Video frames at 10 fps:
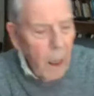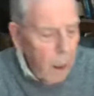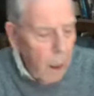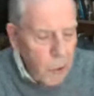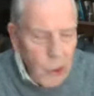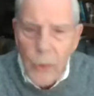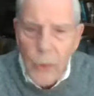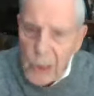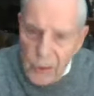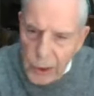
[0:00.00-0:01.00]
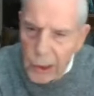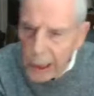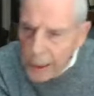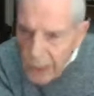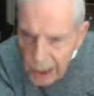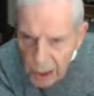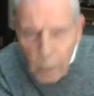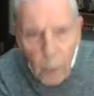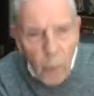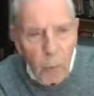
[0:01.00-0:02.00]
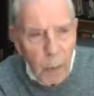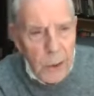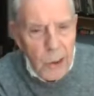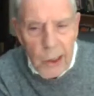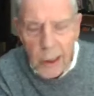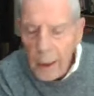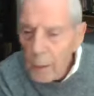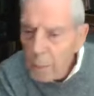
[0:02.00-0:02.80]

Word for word: uh, Jews for Jesus movements,